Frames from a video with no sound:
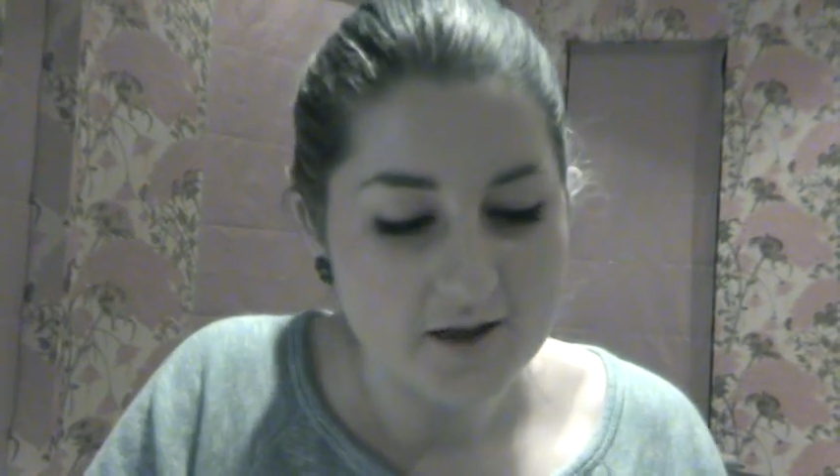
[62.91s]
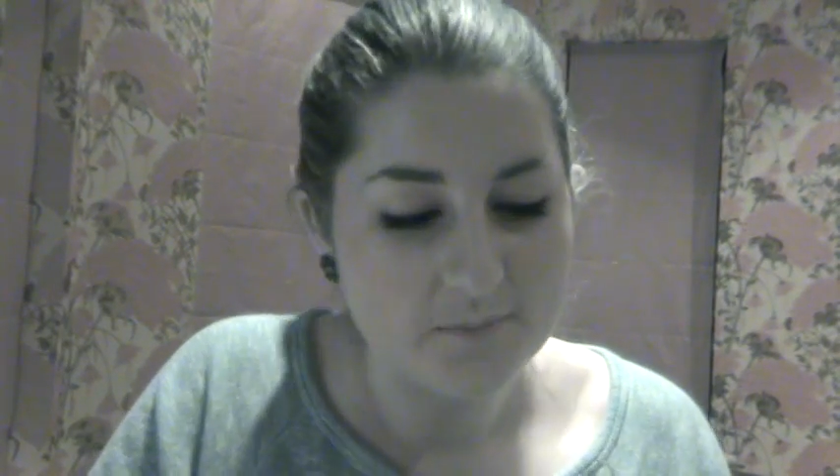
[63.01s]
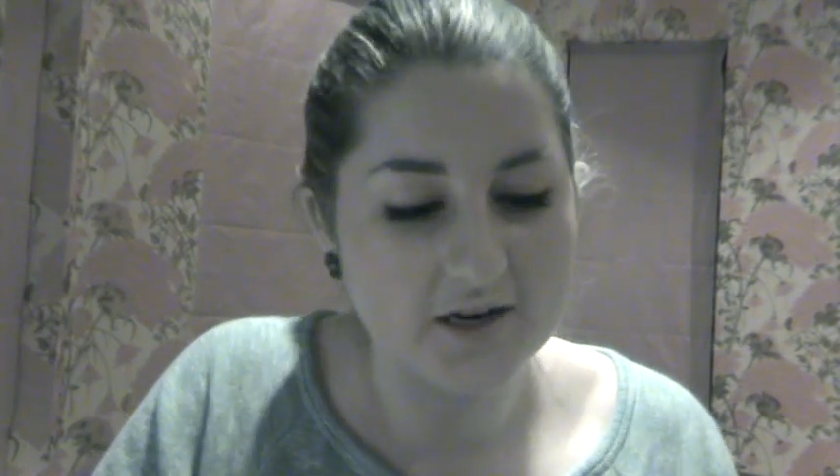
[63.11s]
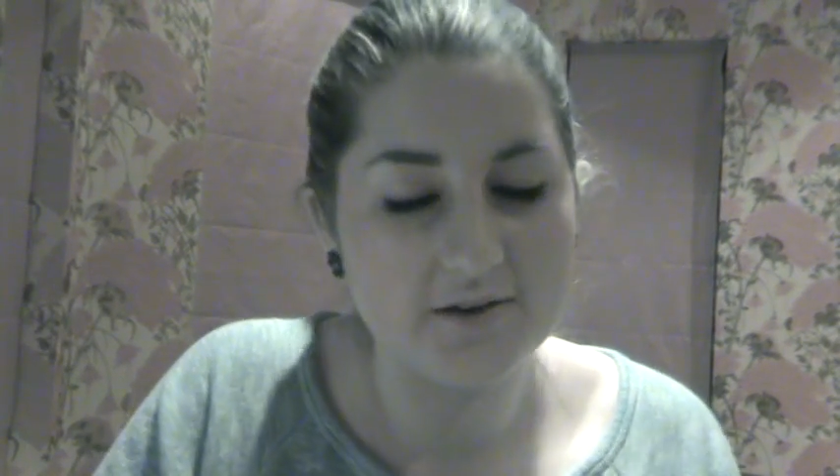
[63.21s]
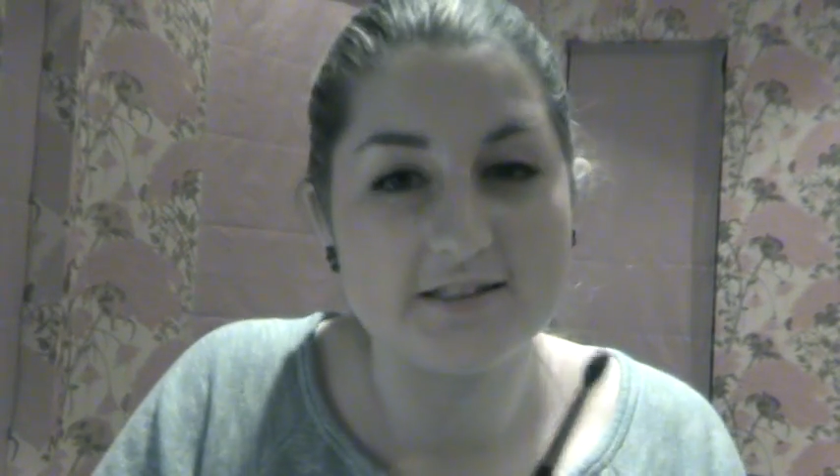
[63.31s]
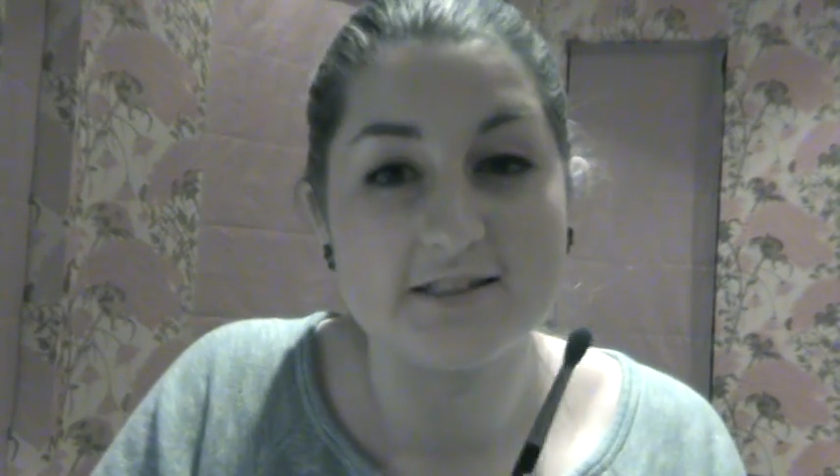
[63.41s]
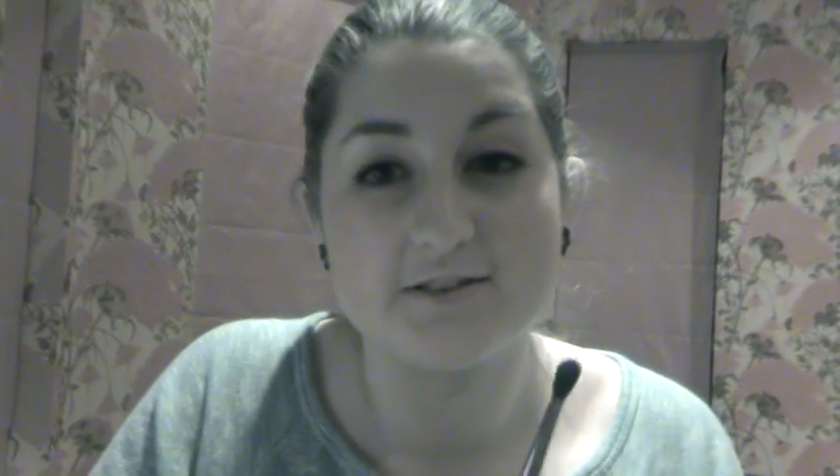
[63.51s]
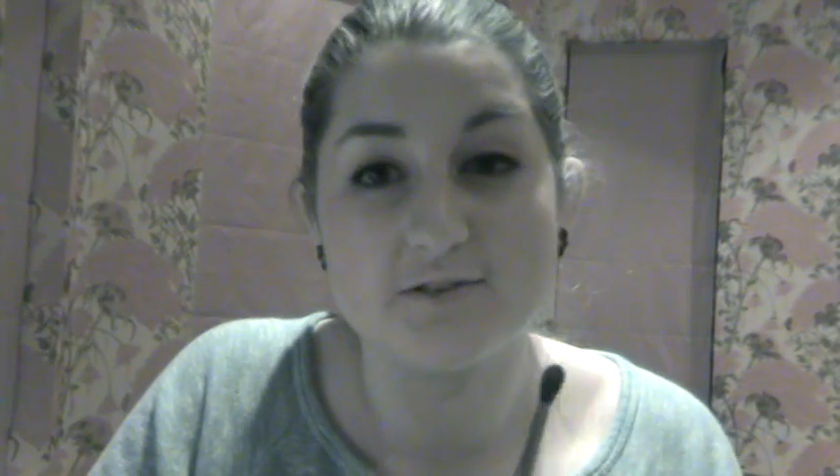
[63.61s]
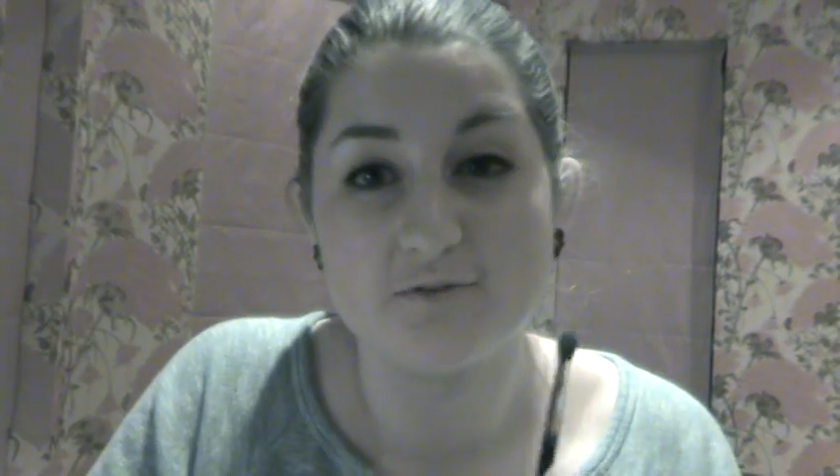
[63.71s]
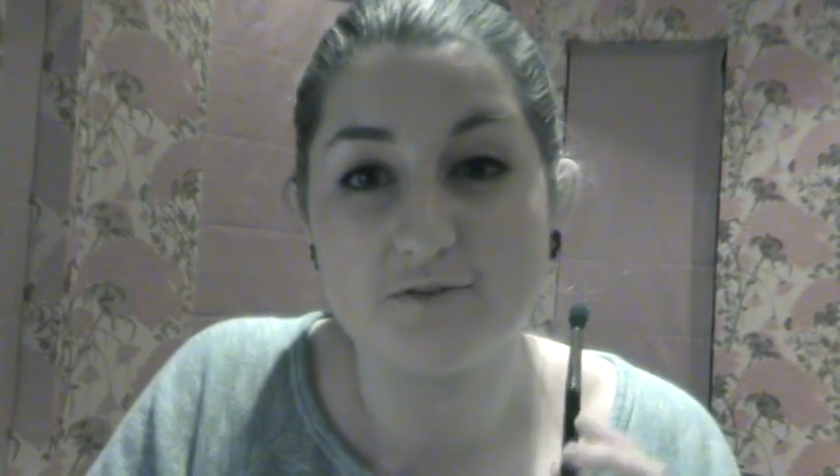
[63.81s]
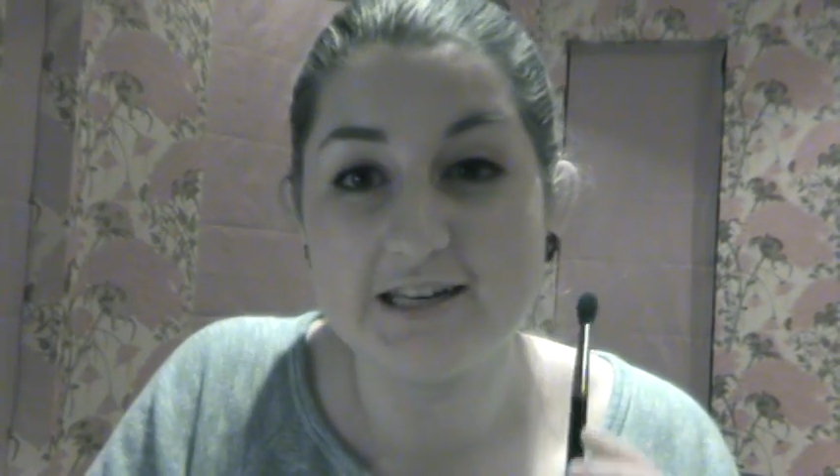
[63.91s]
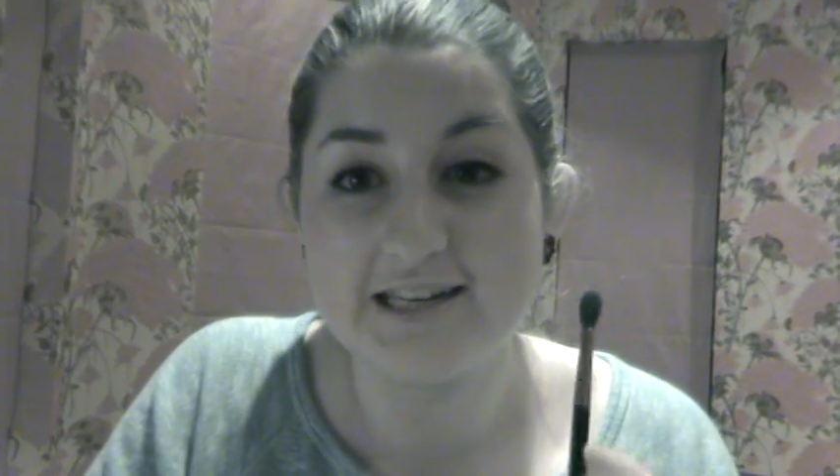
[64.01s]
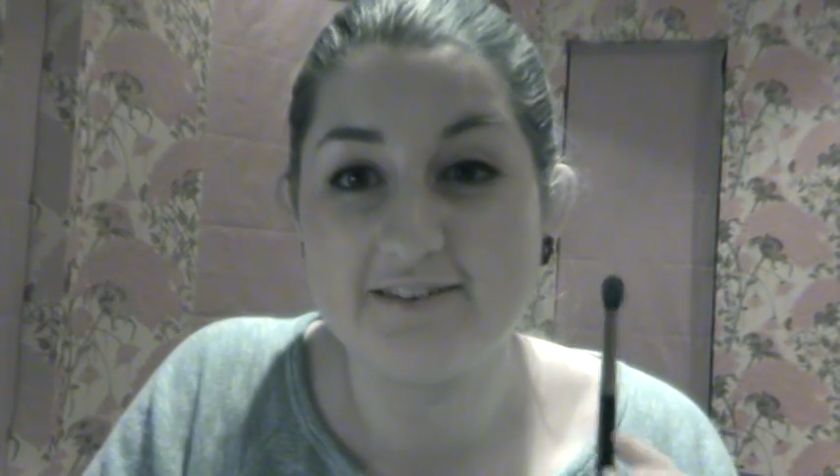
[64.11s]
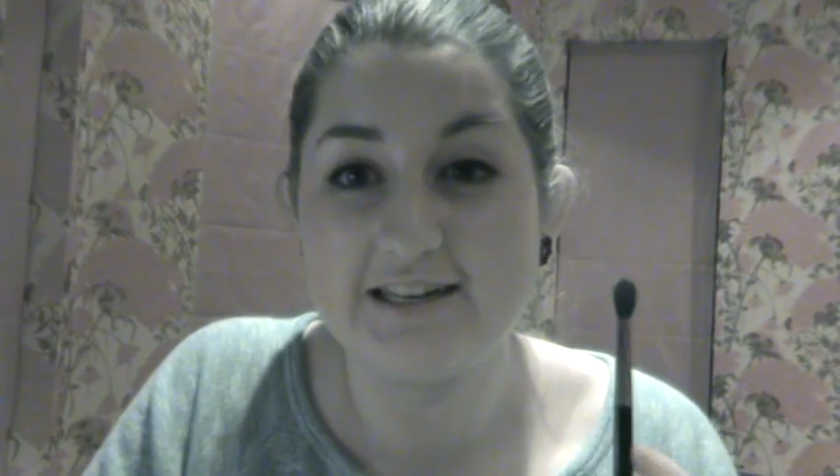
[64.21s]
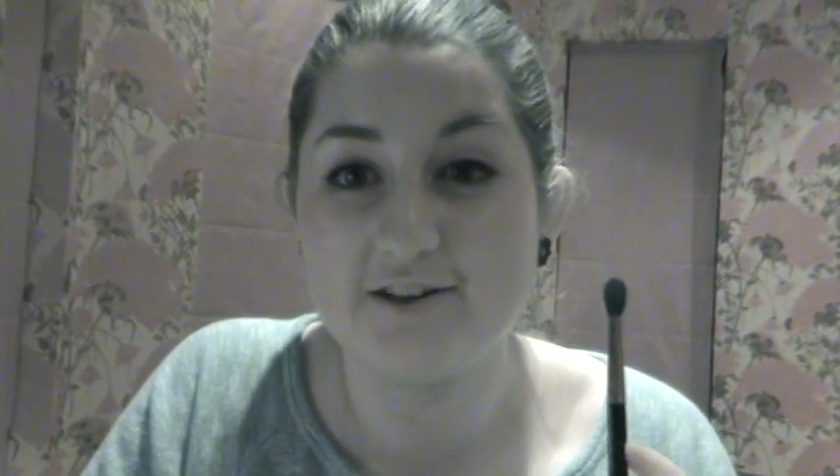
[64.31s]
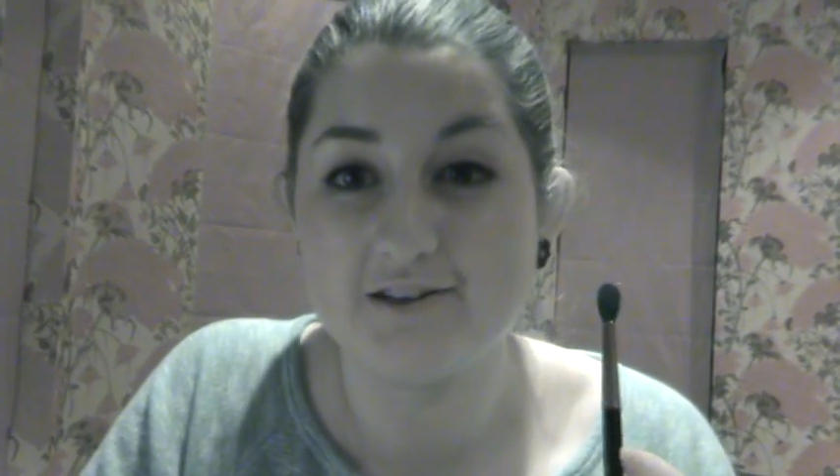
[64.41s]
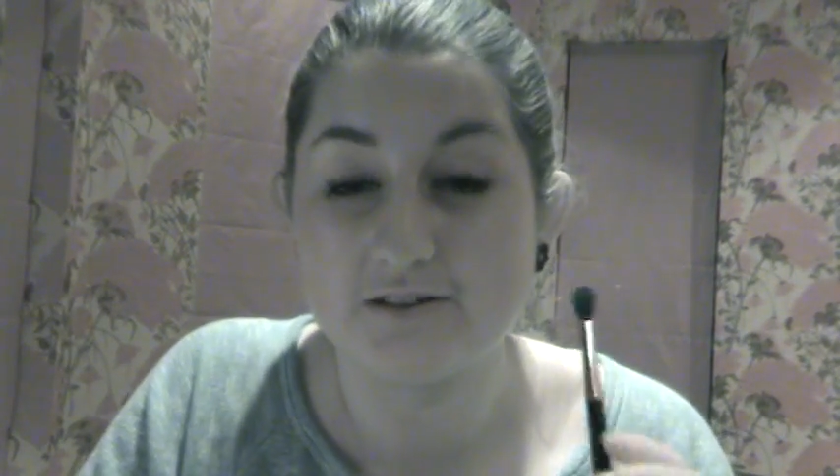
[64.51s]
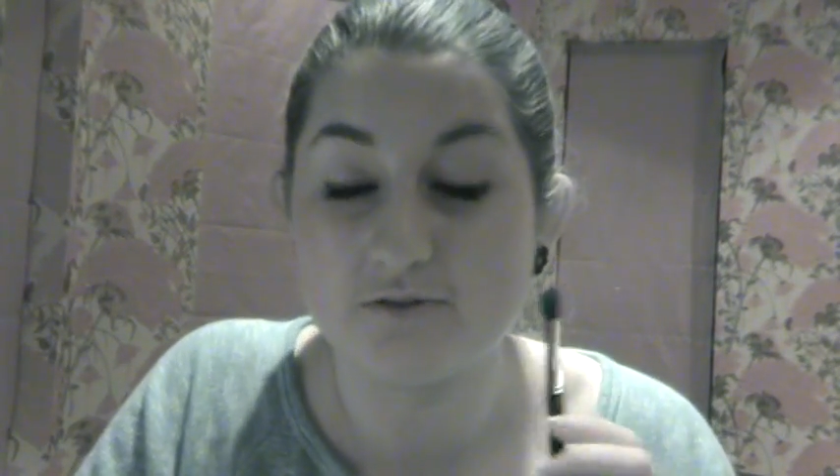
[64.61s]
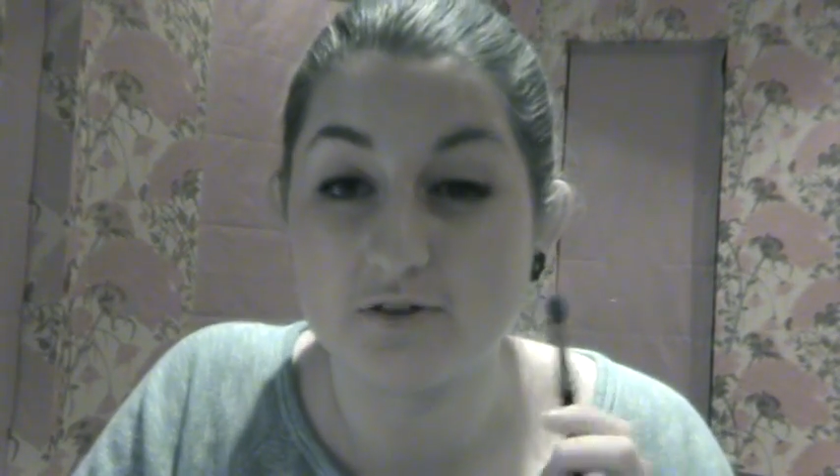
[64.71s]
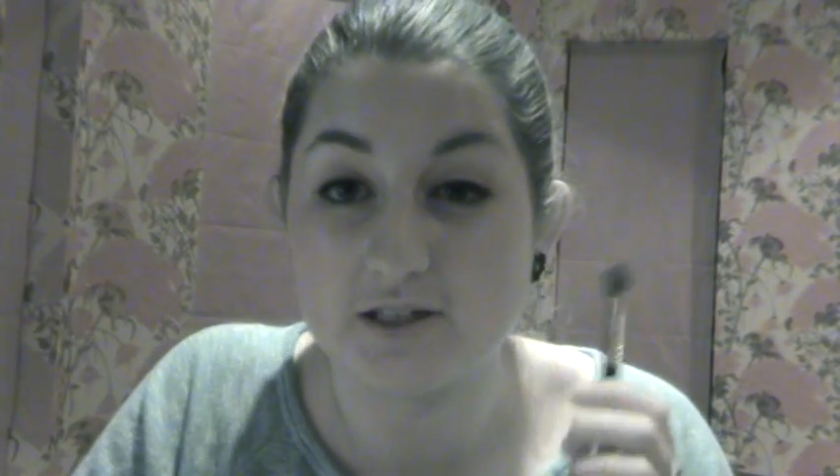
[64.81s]
But anyways, it's really, really good
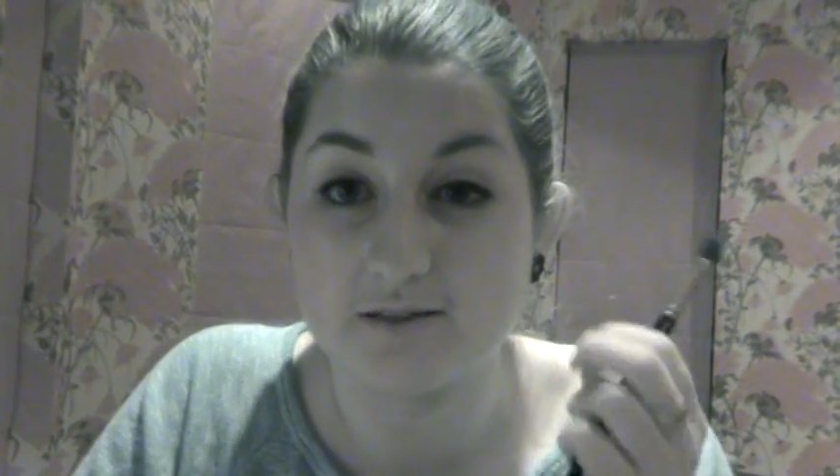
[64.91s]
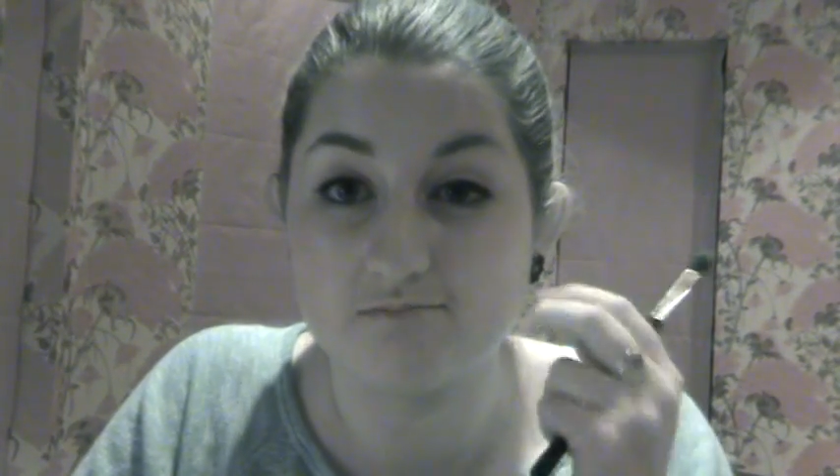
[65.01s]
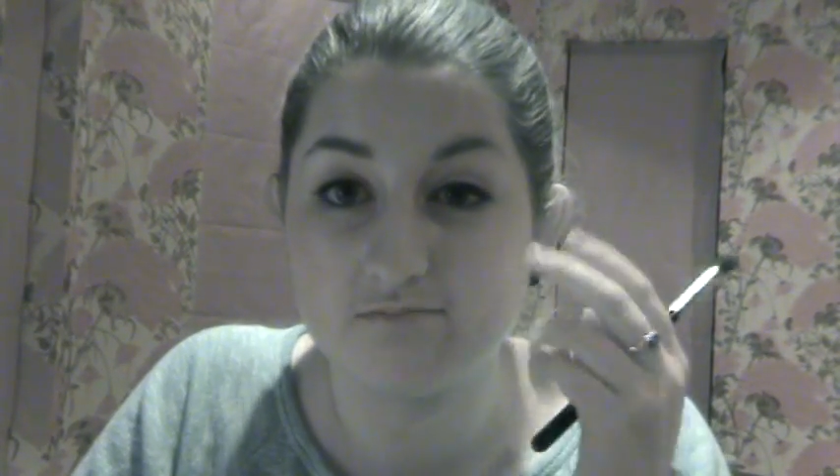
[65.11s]
for,